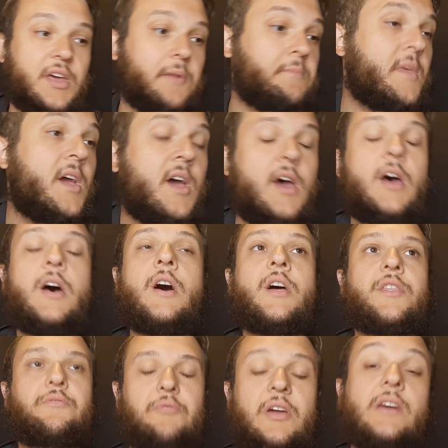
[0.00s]
there.
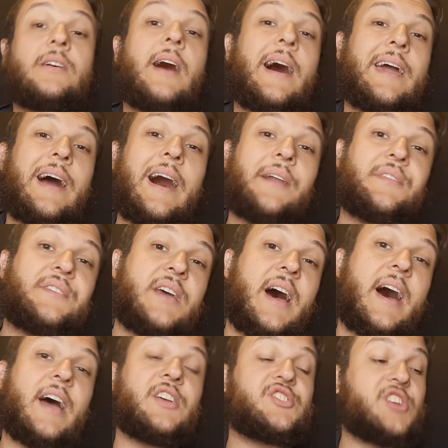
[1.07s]
3 o'clock on the
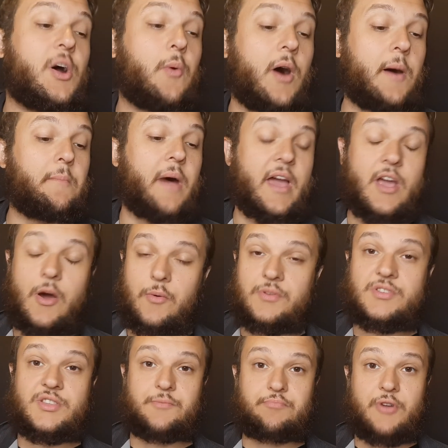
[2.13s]
dot, I show up. I go
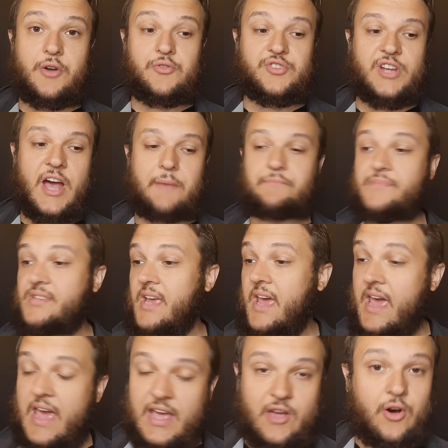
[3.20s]
into the pro shop. Say,
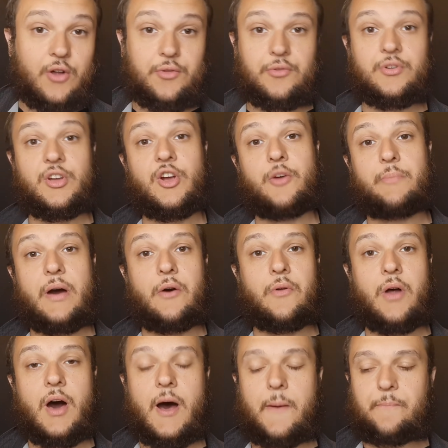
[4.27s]
hey, I called earlier about
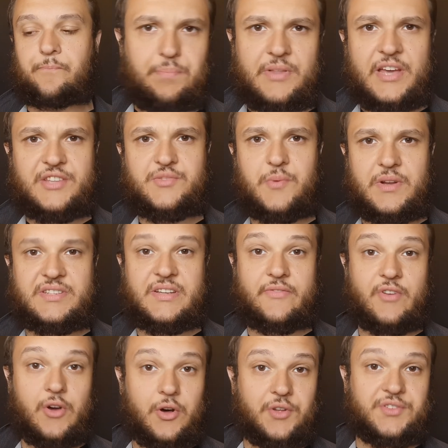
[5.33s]
playing
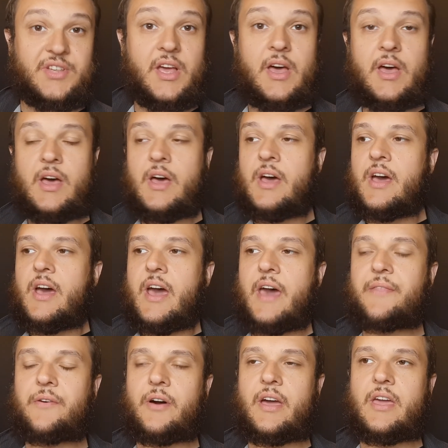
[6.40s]
27 holes.
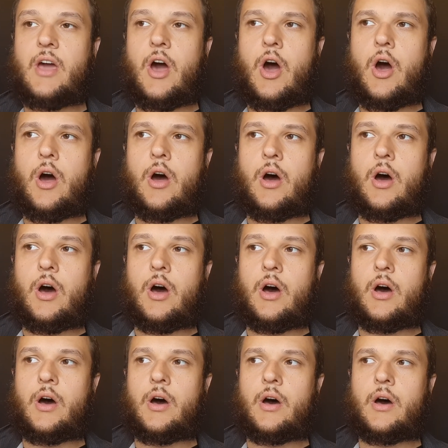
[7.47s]
And they're like,
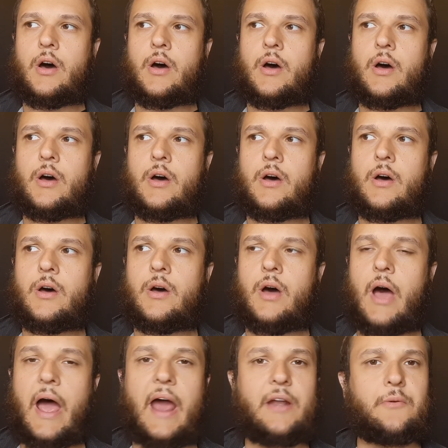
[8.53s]

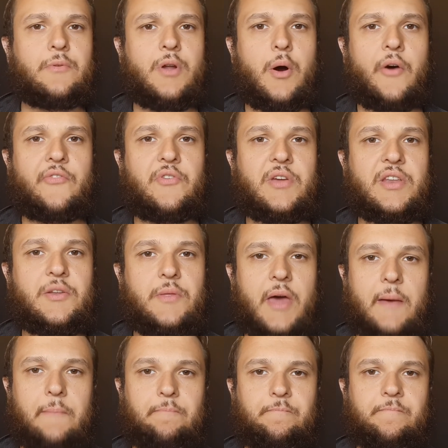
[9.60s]
I don't know if you can do
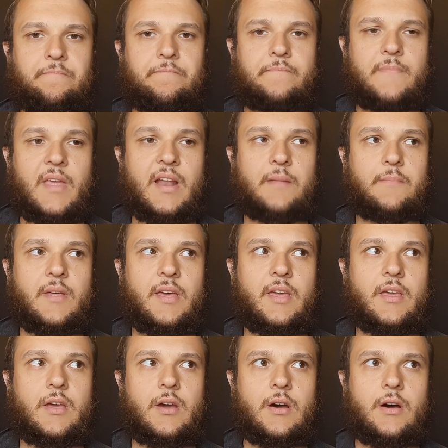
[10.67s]
that. And I'm
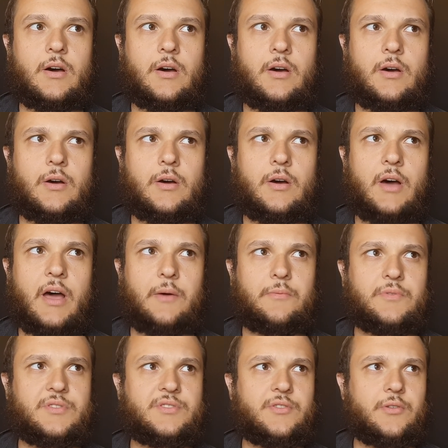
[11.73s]
like, I
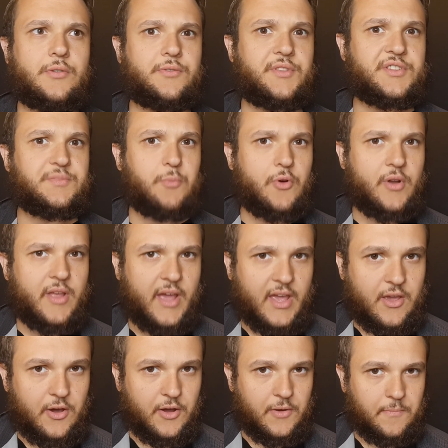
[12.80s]
was told this morning I
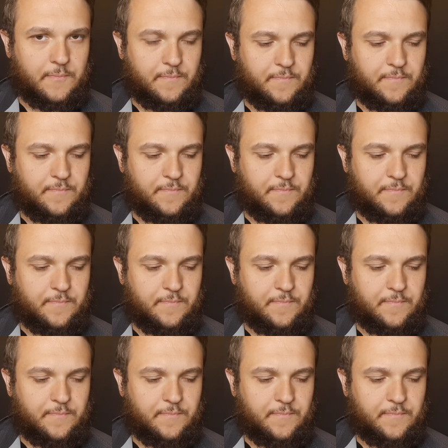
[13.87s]
could.